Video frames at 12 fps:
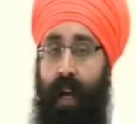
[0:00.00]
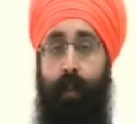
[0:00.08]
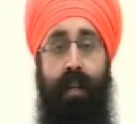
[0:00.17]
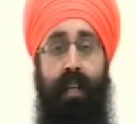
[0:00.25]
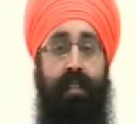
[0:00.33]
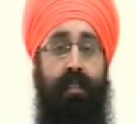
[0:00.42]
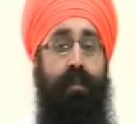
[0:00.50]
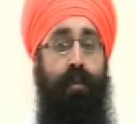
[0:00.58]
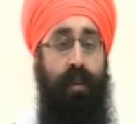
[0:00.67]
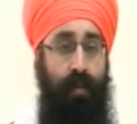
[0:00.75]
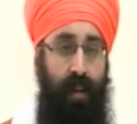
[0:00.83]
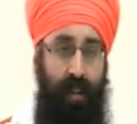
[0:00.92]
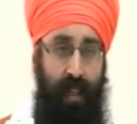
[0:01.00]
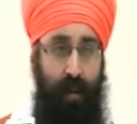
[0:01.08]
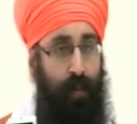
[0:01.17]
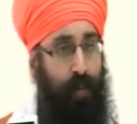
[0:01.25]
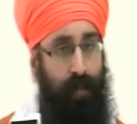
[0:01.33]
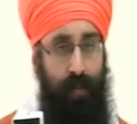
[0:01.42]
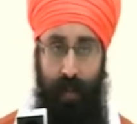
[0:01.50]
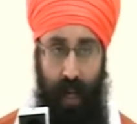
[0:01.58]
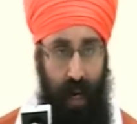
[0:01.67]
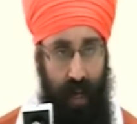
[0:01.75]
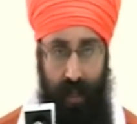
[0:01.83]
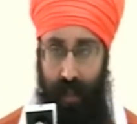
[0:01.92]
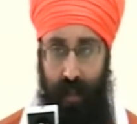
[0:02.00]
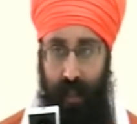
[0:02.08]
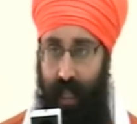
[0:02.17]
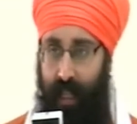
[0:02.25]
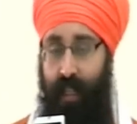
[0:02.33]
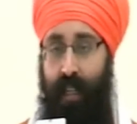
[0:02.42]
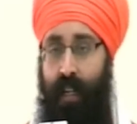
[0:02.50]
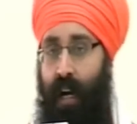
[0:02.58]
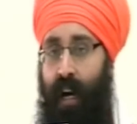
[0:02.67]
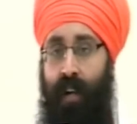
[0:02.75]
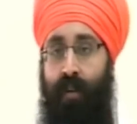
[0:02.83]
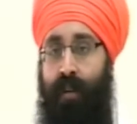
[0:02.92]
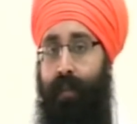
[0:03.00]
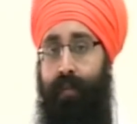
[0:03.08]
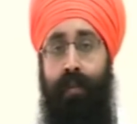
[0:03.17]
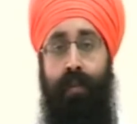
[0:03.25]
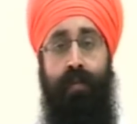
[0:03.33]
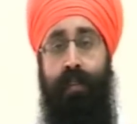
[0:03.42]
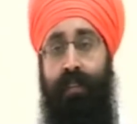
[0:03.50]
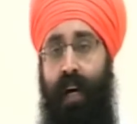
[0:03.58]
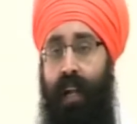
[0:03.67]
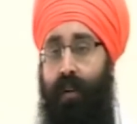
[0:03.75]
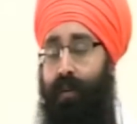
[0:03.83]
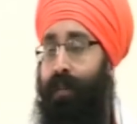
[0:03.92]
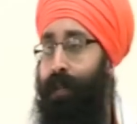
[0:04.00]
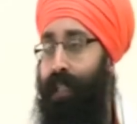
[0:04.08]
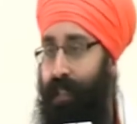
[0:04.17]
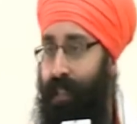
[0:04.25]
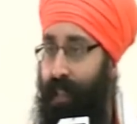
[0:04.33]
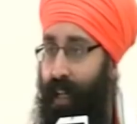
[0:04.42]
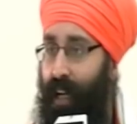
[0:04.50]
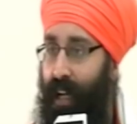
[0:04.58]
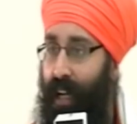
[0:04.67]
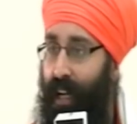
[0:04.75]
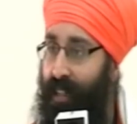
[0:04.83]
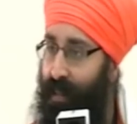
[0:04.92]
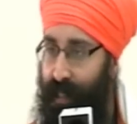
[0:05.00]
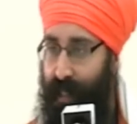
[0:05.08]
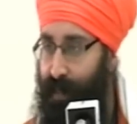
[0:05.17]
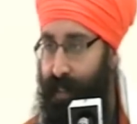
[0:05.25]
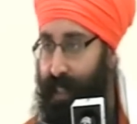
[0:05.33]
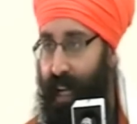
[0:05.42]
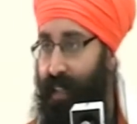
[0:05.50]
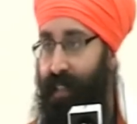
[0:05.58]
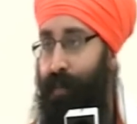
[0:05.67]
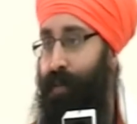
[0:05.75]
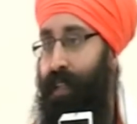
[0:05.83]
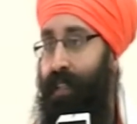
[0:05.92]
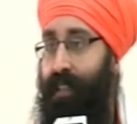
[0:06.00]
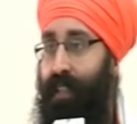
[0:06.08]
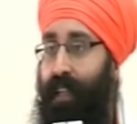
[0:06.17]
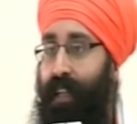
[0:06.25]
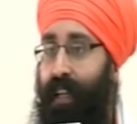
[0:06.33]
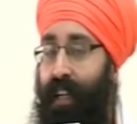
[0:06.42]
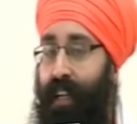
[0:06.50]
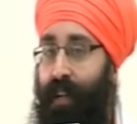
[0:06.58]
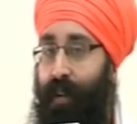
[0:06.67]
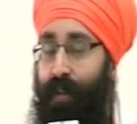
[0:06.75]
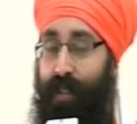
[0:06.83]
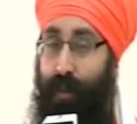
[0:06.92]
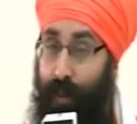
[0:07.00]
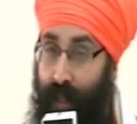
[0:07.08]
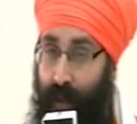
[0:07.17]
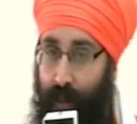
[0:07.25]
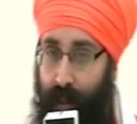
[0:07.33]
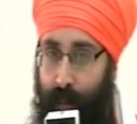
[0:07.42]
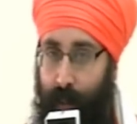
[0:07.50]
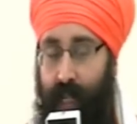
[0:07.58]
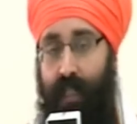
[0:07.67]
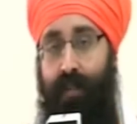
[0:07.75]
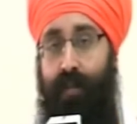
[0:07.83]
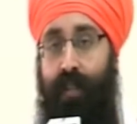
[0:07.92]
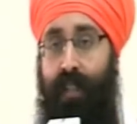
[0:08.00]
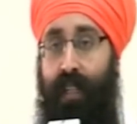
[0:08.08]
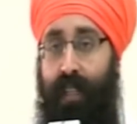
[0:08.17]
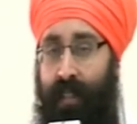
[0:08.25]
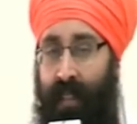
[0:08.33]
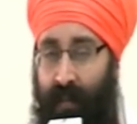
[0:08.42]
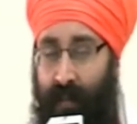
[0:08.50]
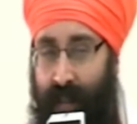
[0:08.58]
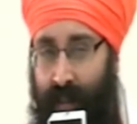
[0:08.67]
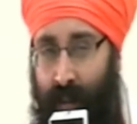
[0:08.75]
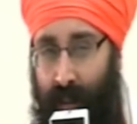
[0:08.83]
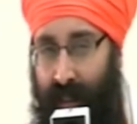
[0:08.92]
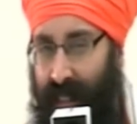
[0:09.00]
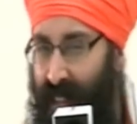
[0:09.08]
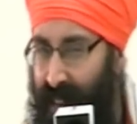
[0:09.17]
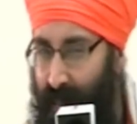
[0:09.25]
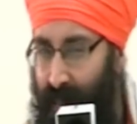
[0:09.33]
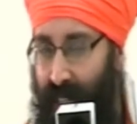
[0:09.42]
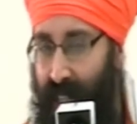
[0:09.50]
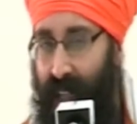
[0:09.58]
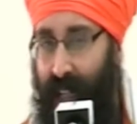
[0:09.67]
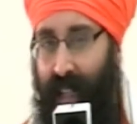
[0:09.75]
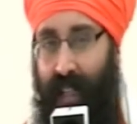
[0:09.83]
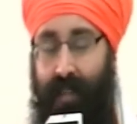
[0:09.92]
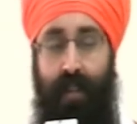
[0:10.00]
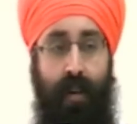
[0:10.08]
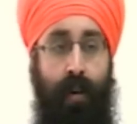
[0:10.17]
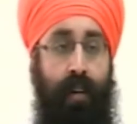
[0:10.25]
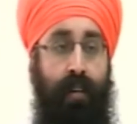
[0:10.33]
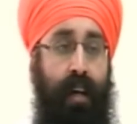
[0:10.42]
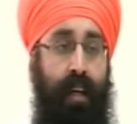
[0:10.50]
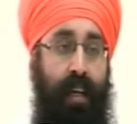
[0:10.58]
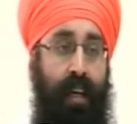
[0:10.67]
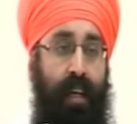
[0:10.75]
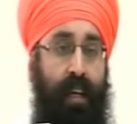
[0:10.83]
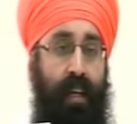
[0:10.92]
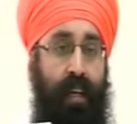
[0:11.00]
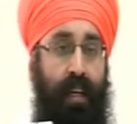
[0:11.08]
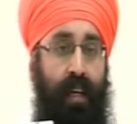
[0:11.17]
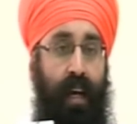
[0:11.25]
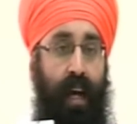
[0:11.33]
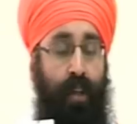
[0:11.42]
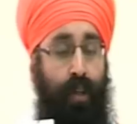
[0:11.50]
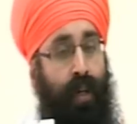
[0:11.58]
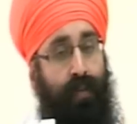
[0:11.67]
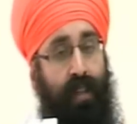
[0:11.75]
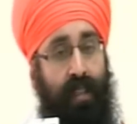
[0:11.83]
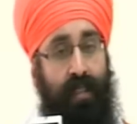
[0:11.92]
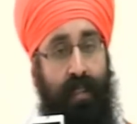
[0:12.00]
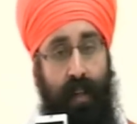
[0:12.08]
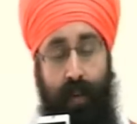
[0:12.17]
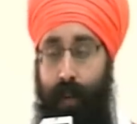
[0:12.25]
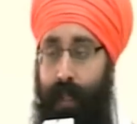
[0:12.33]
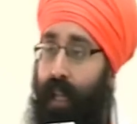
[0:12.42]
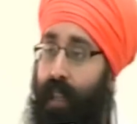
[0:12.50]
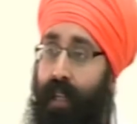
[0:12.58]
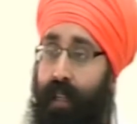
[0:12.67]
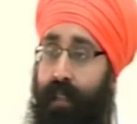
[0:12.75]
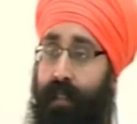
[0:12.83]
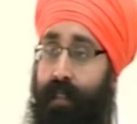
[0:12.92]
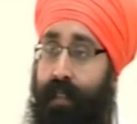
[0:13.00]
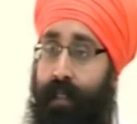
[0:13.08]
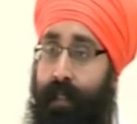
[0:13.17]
application the roj paane ko likh ke naanu reference sara kuch bhej dende aan, sometimes doesn't get accepted, does it? Udhe ch koi na koi weakness hundi hai. There's some sort, there's something in there that's not quite right. And you have to discover what that thing is.